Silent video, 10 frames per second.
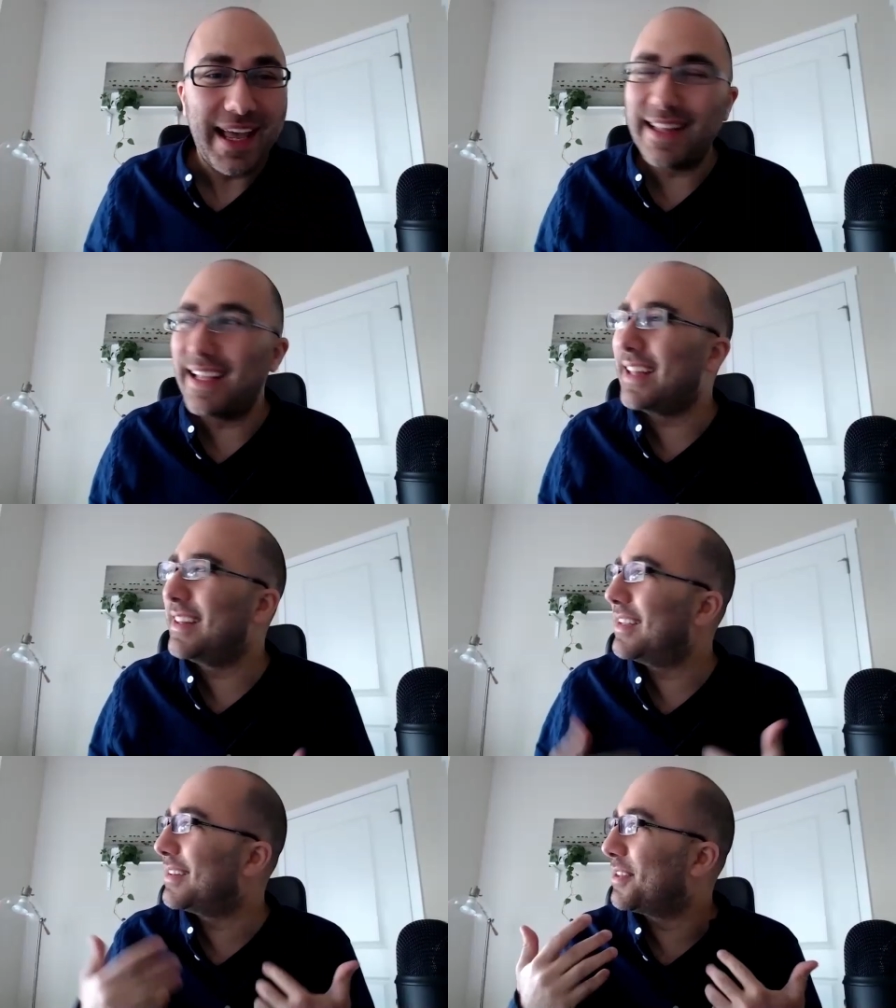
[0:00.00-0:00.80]
And
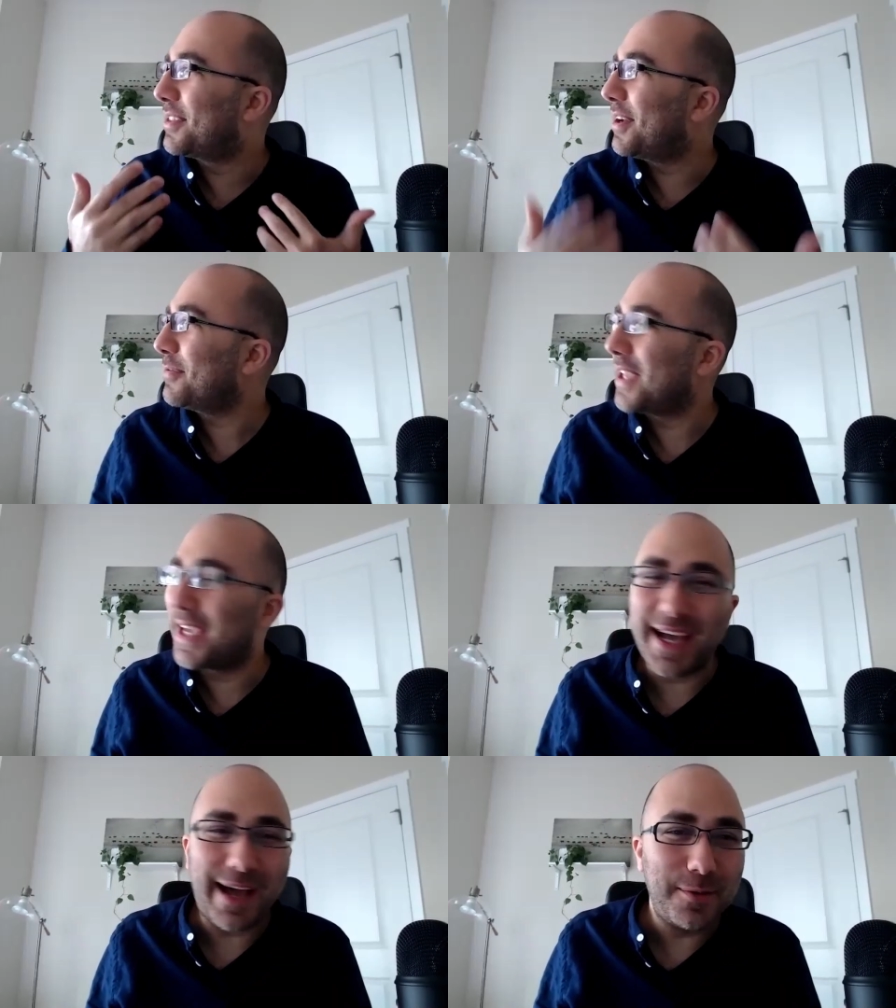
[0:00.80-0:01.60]
the tough
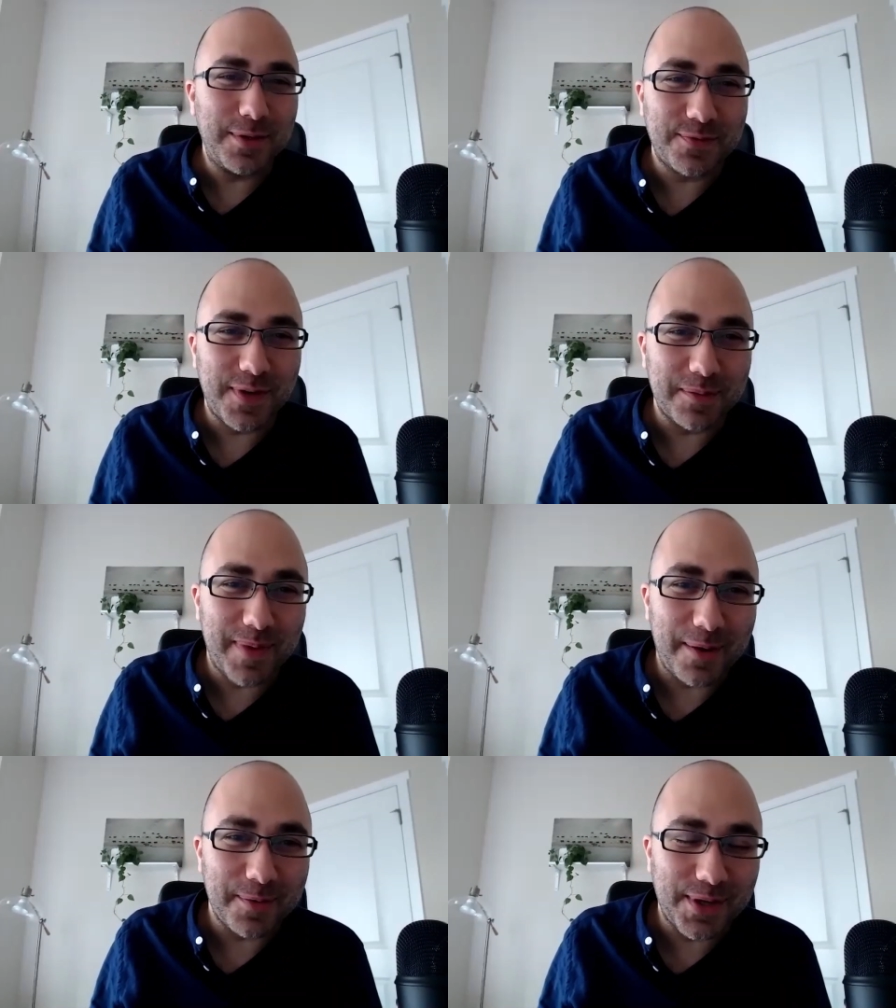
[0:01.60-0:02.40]
thing I always felt
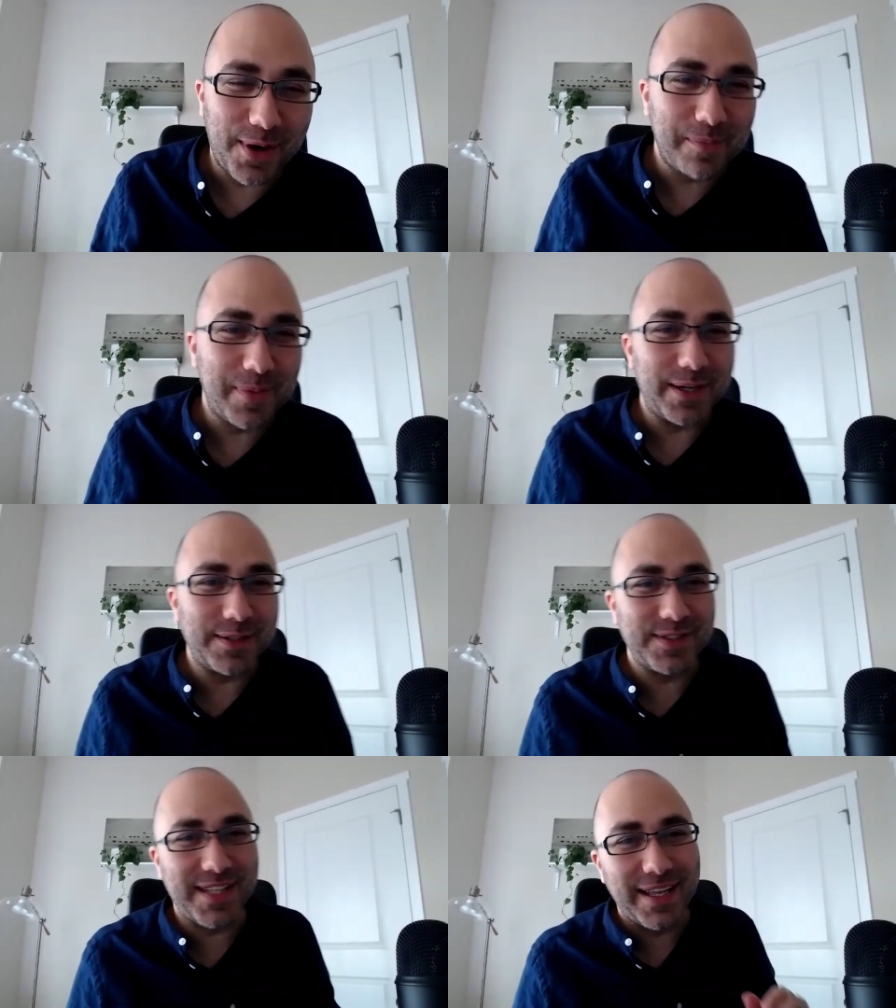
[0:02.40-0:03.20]
bad with harp
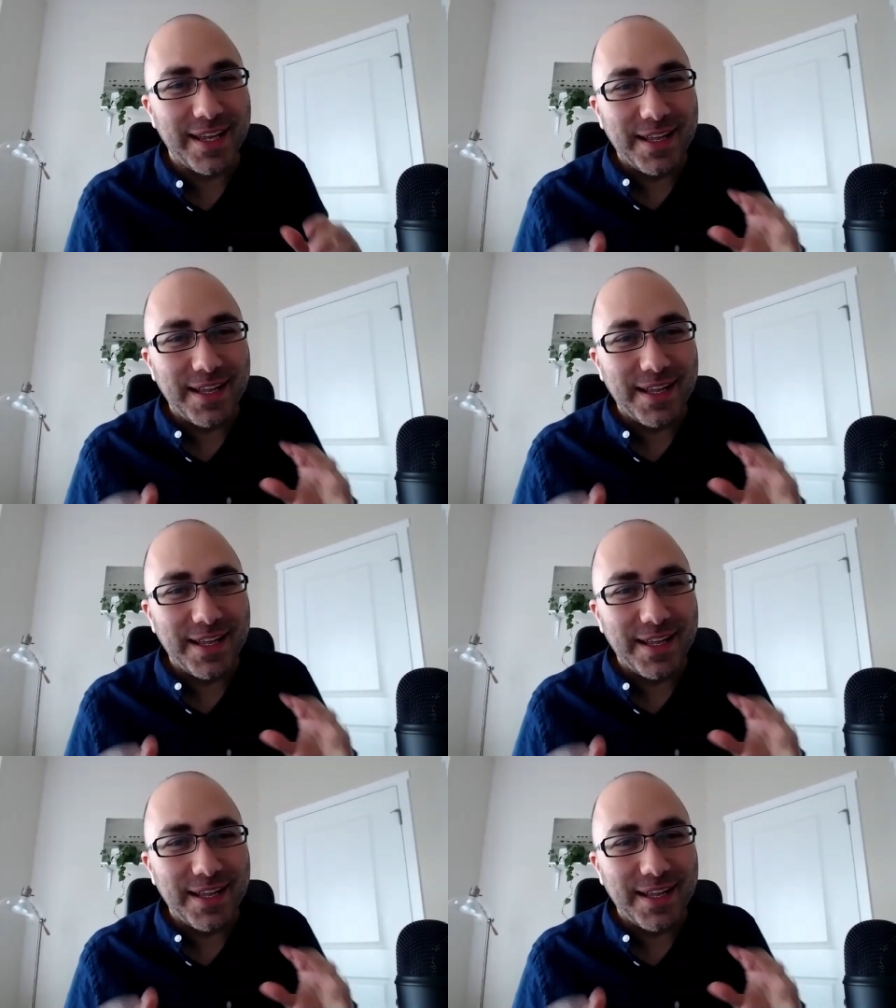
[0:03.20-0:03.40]
players is that